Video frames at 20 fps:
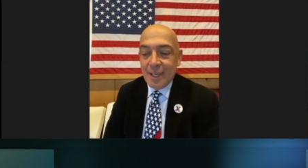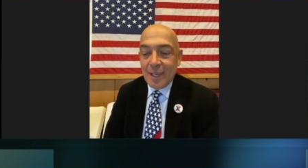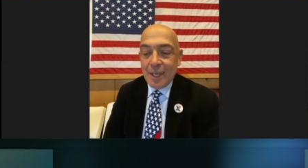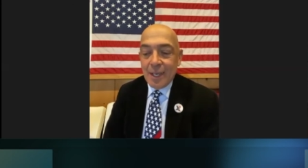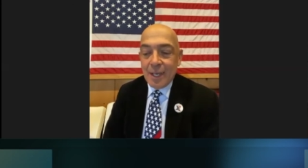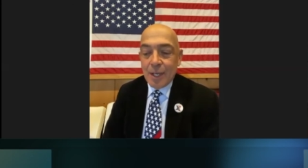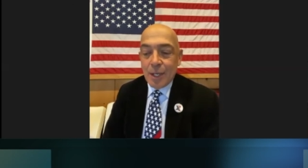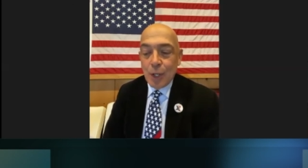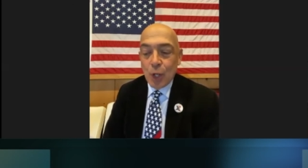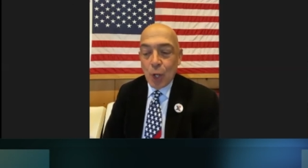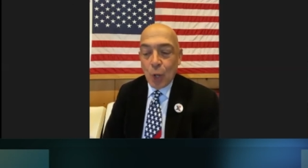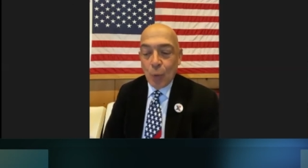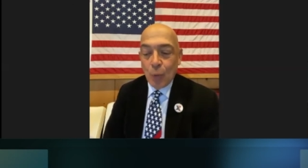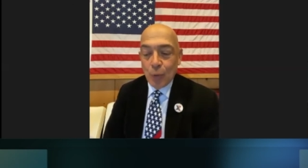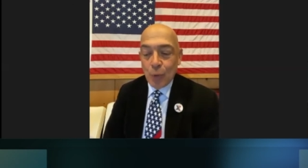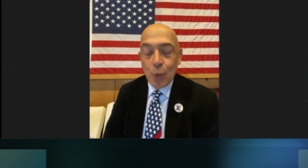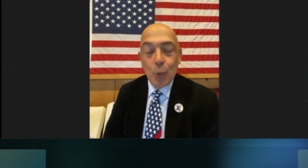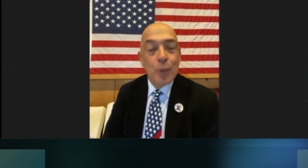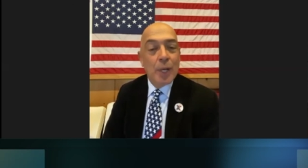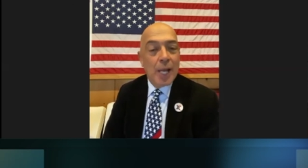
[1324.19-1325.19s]
you know,
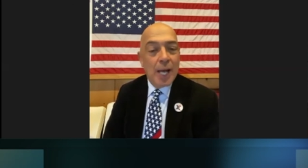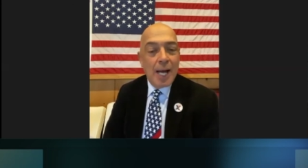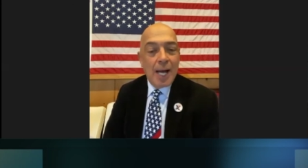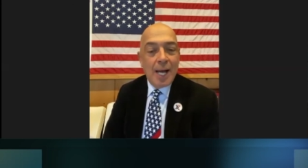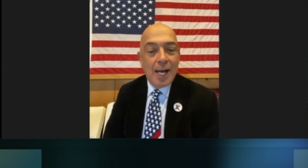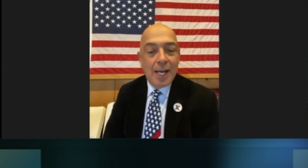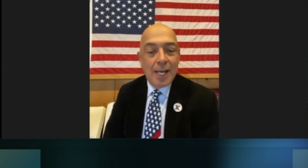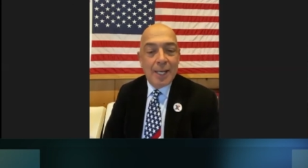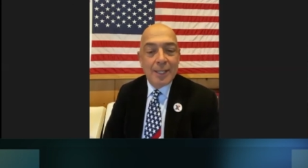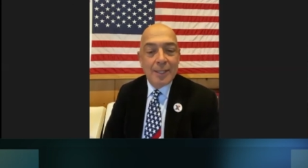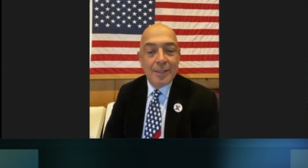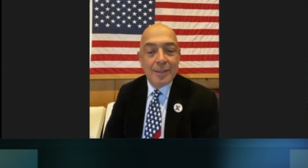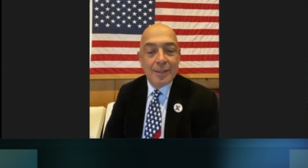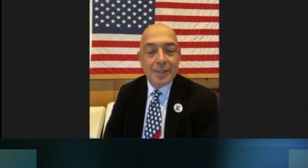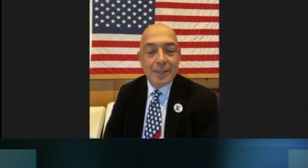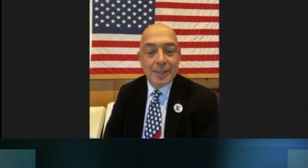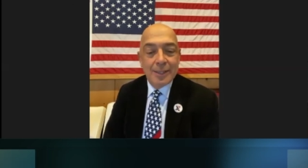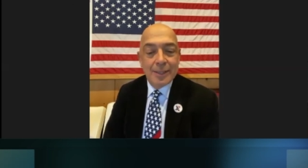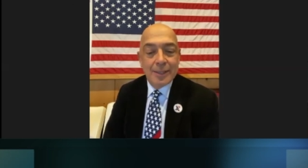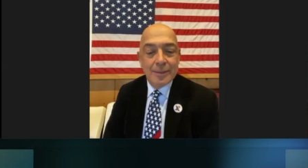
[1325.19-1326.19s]
you and I
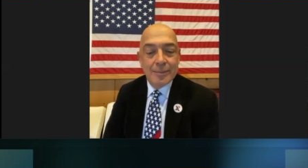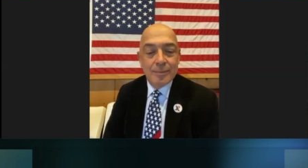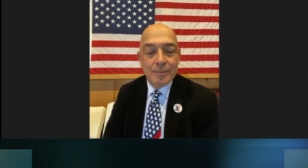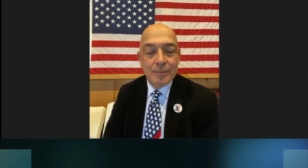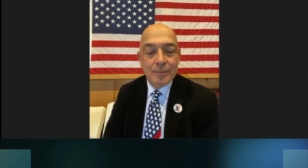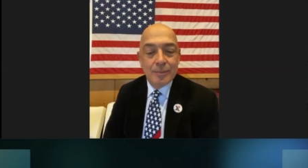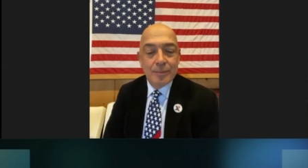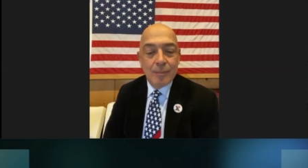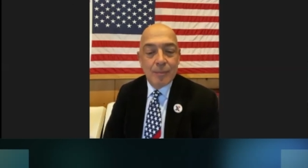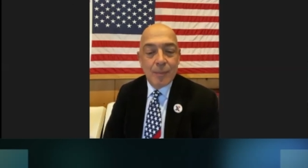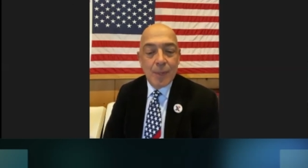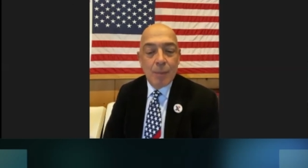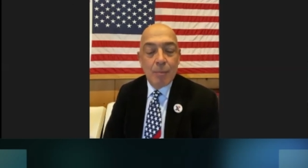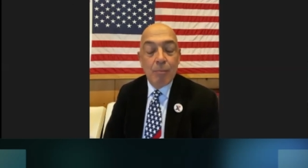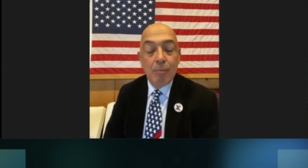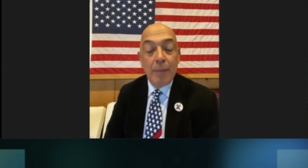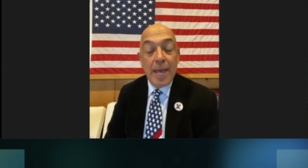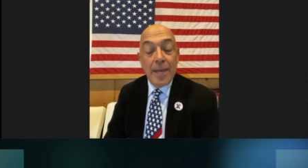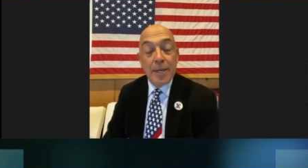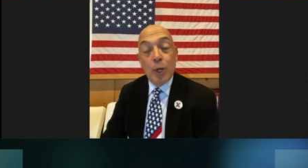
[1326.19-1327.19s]
um,
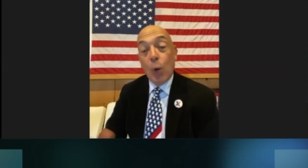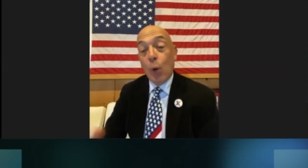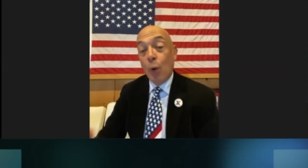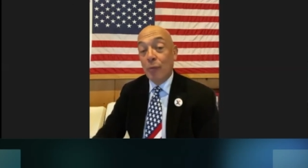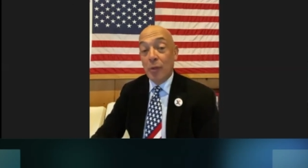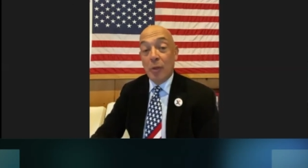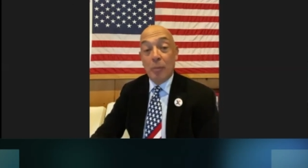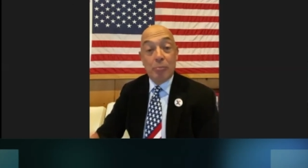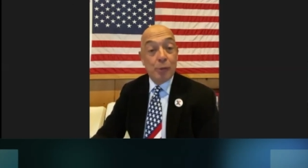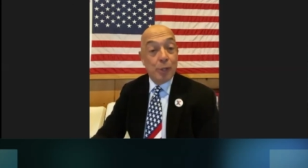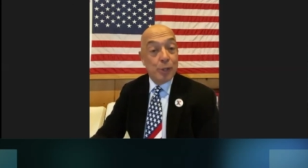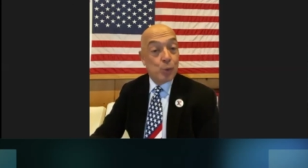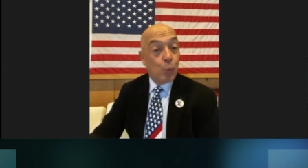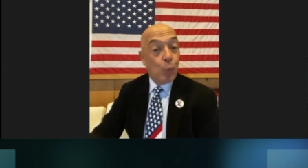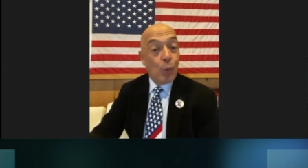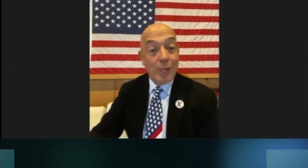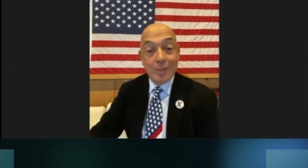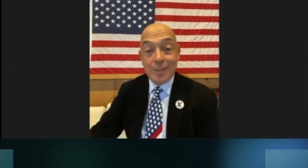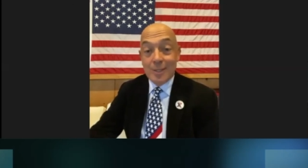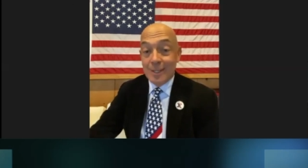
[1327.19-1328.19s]
may go over the bridge
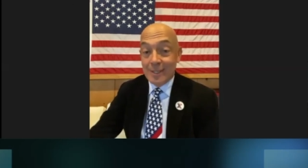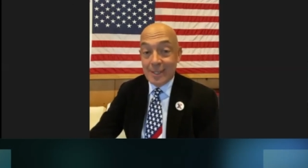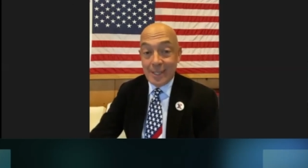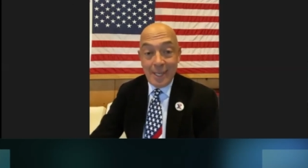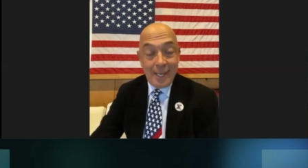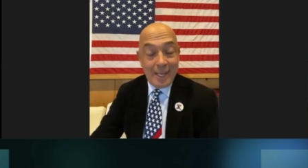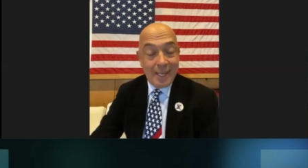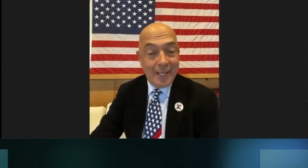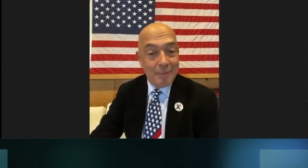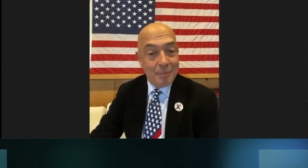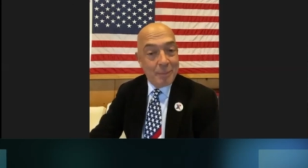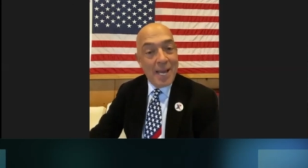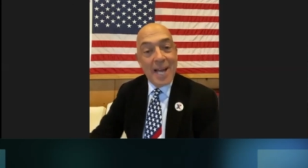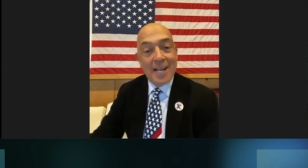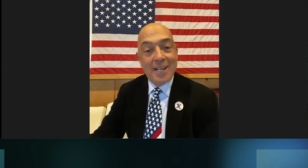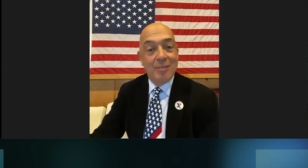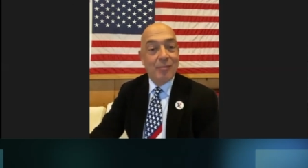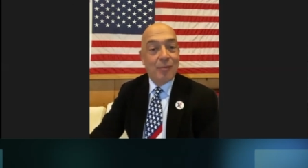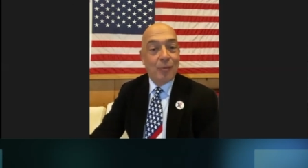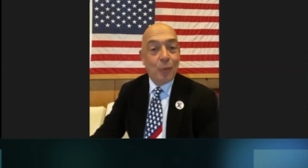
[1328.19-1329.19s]
once a day back
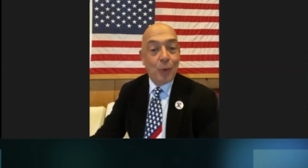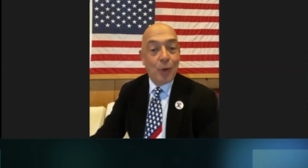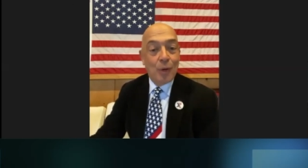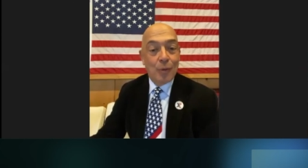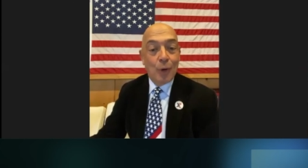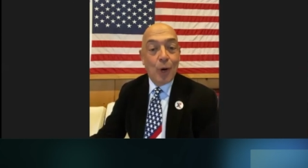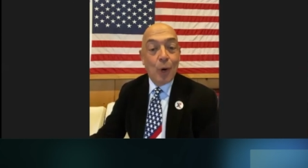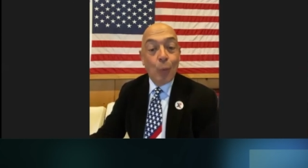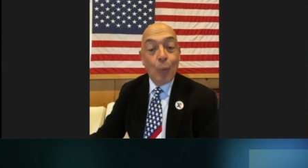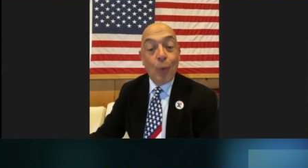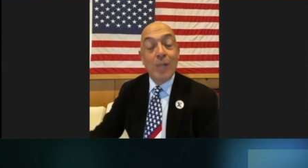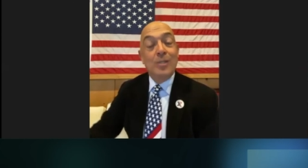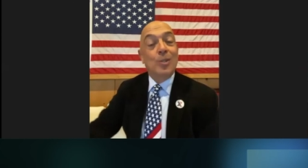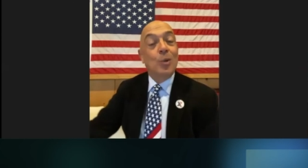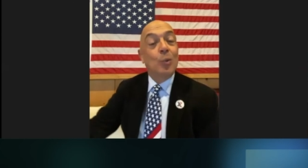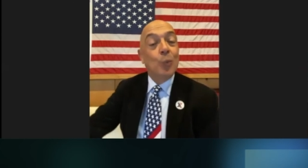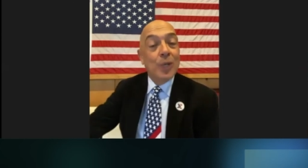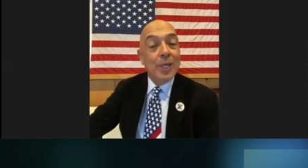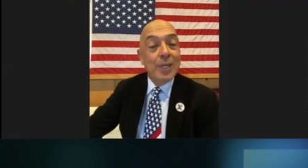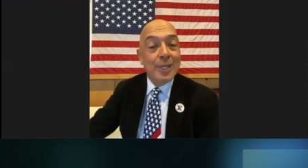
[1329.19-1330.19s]
and forth or once
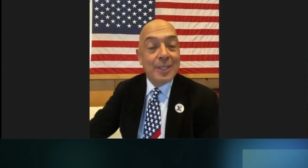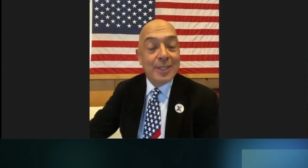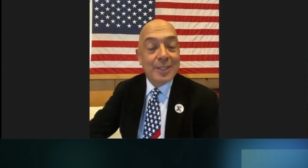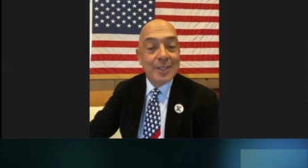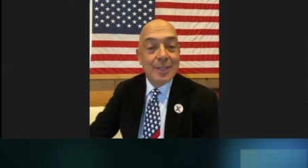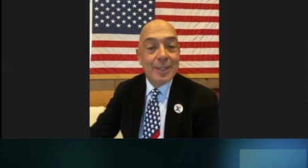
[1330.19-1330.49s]
a week.